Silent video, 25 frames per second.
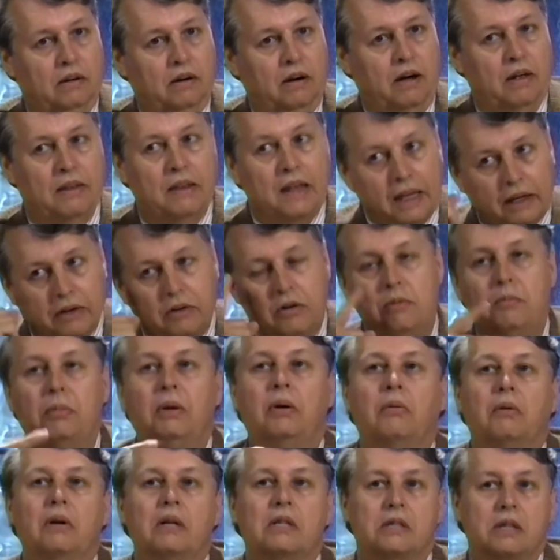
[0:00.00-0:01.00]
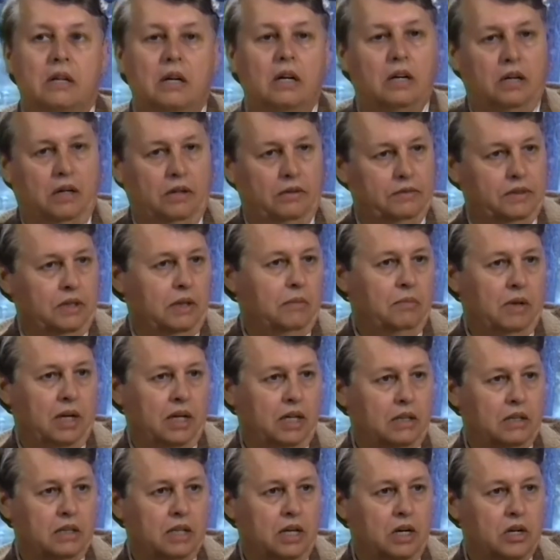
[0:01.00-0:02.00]
And that could be resolved in
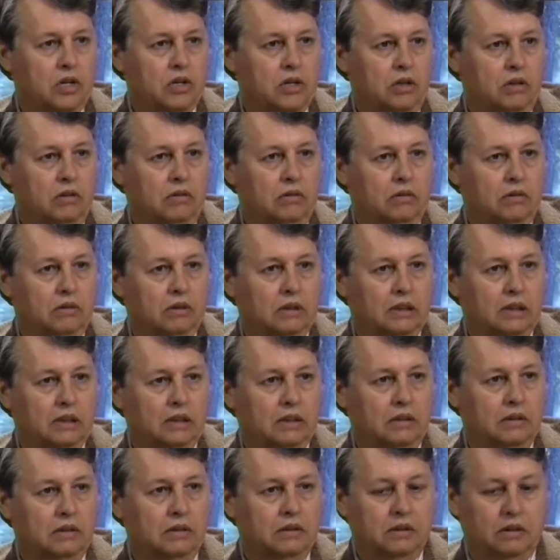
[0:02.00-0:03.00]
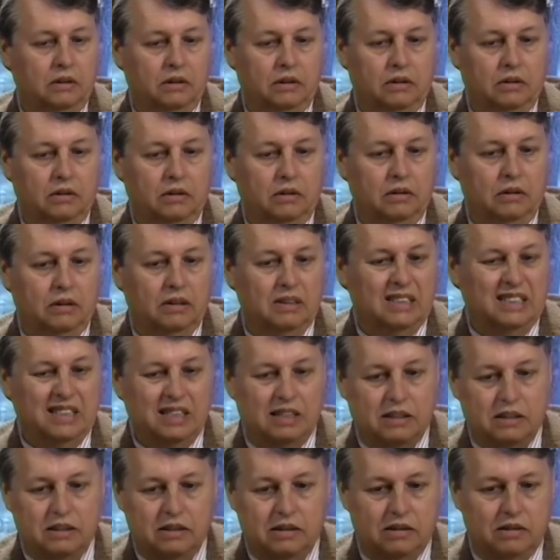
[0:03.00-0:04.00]
meditation.
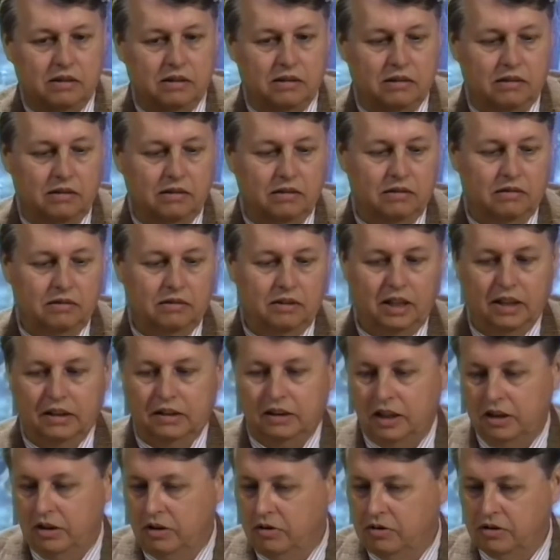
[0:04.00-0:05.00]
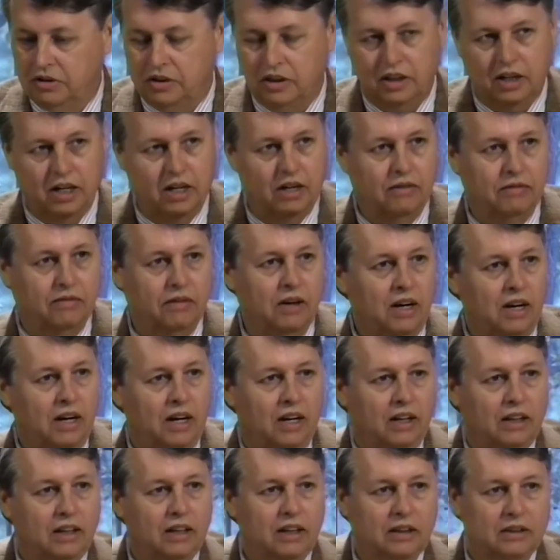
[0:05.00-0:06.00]
Just like they used to have
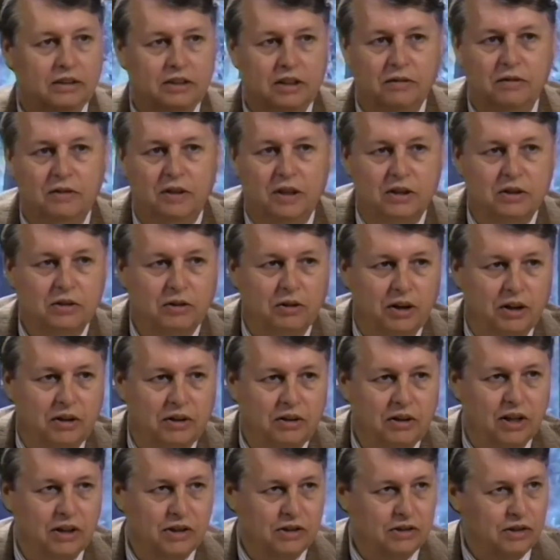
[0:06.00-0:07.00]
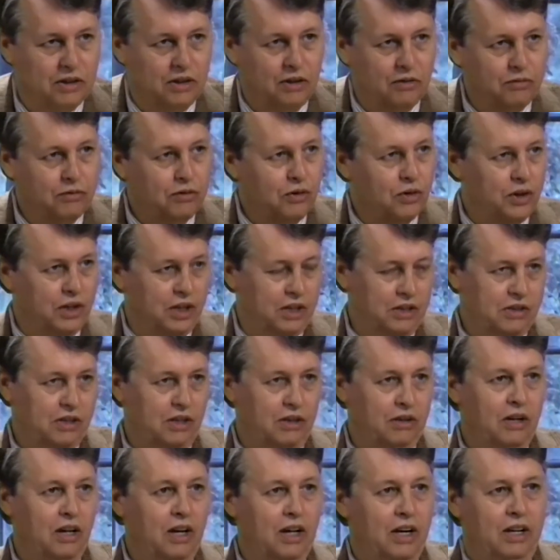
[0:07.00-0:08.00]
little divinatory things in the forties
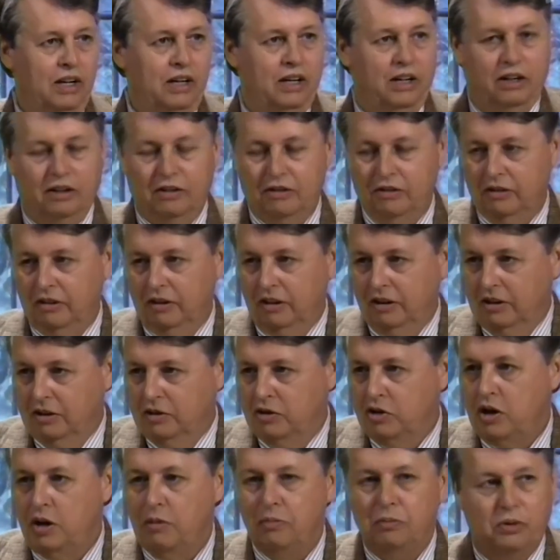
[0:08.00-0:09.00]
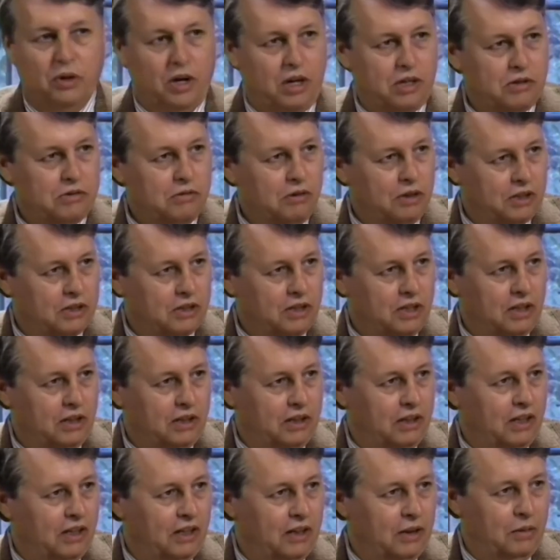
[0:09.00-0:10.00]
and in cheap restaurants
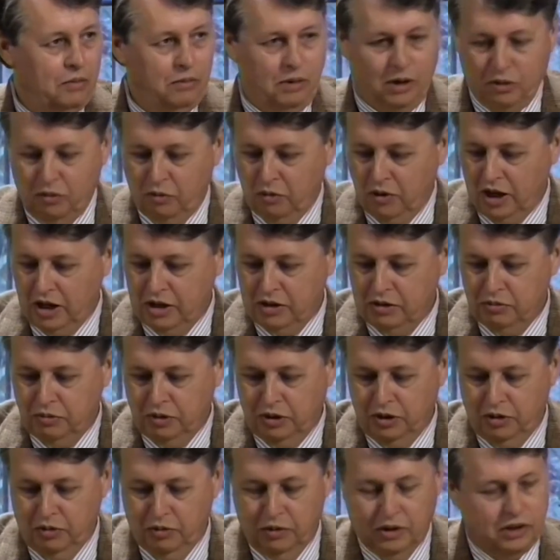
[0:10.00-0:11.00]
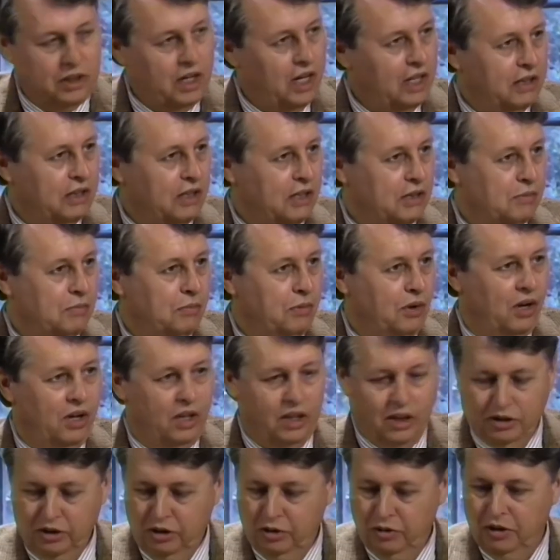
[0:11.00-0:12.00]
in, in the Midwest, where you would take this
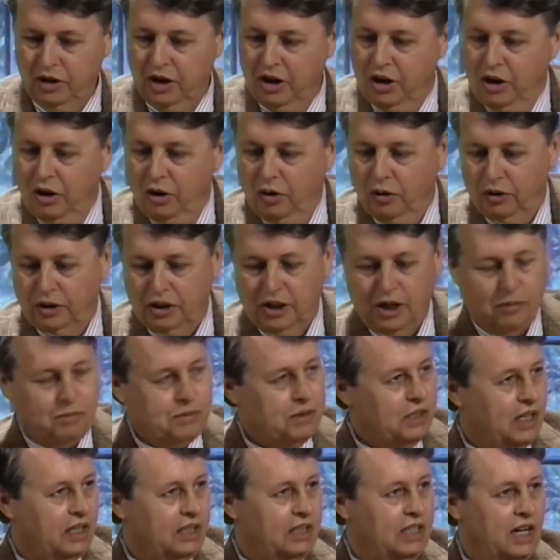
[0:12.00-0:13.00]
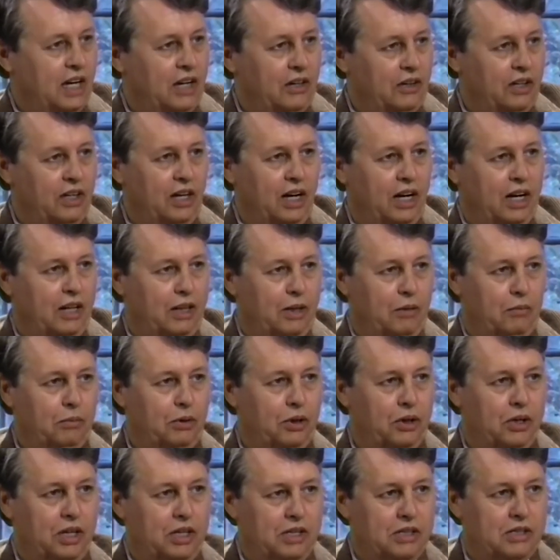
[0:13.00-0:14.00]
ball and you would hold it upside down, and out of the
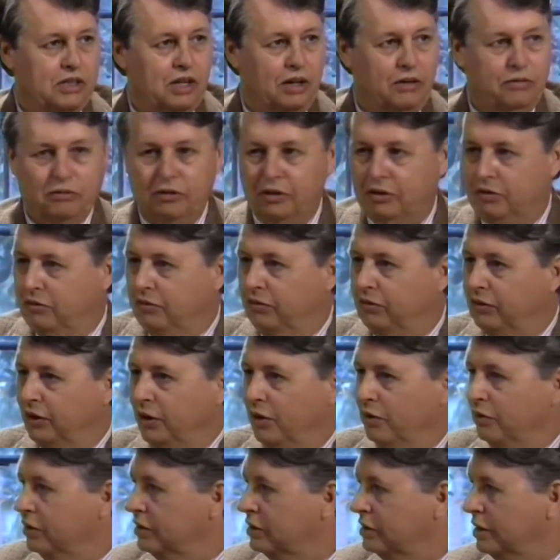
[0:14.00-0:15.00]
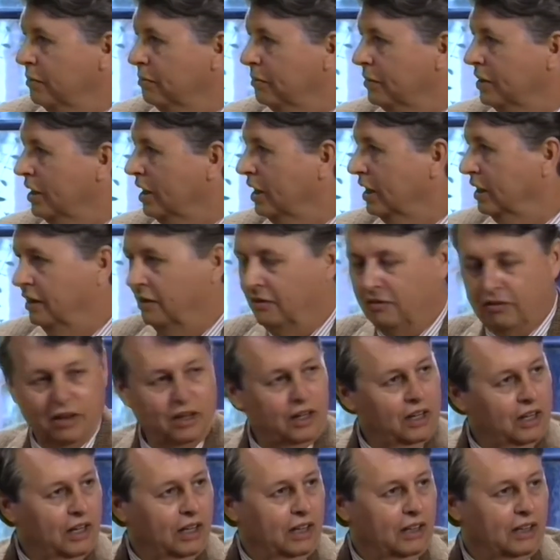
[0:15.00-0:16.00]
murky stuff would float some kind of
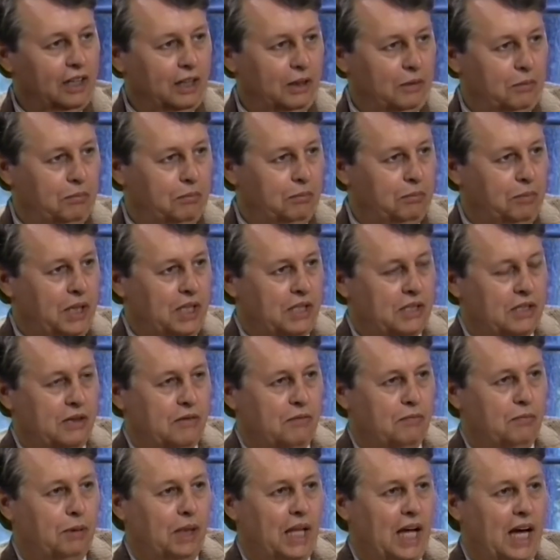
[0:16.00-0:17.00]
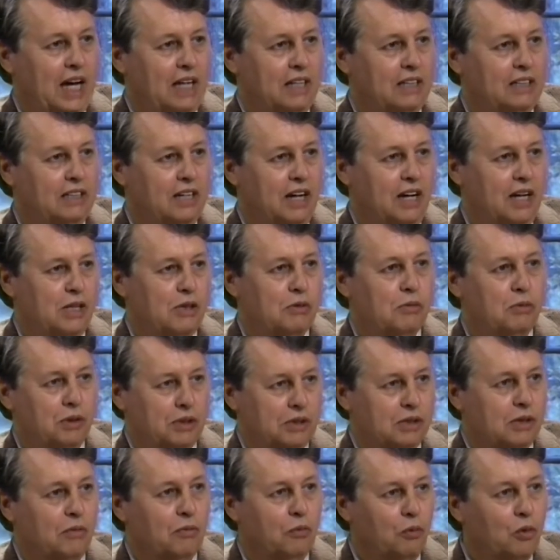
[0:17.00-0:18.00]
little piece of black dice with
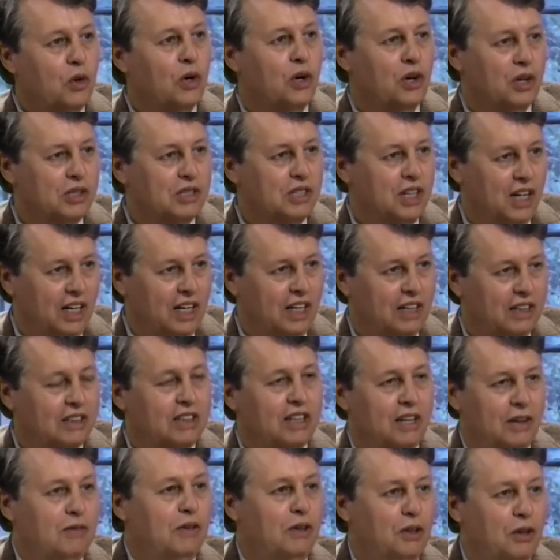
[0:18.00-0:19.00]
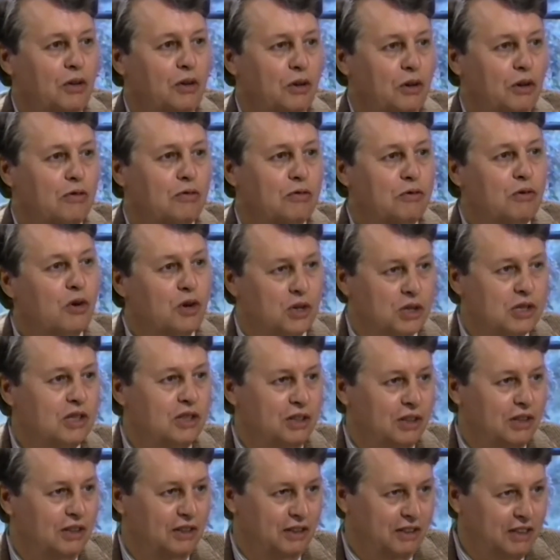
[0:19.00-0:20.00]
some words on it giving you your
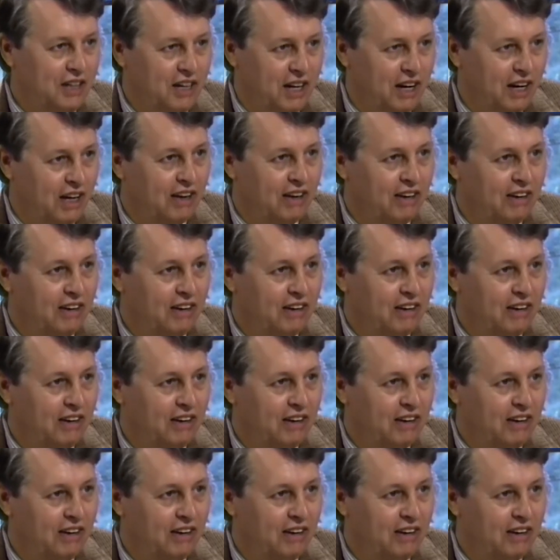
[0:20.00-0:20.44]
fortune of the day.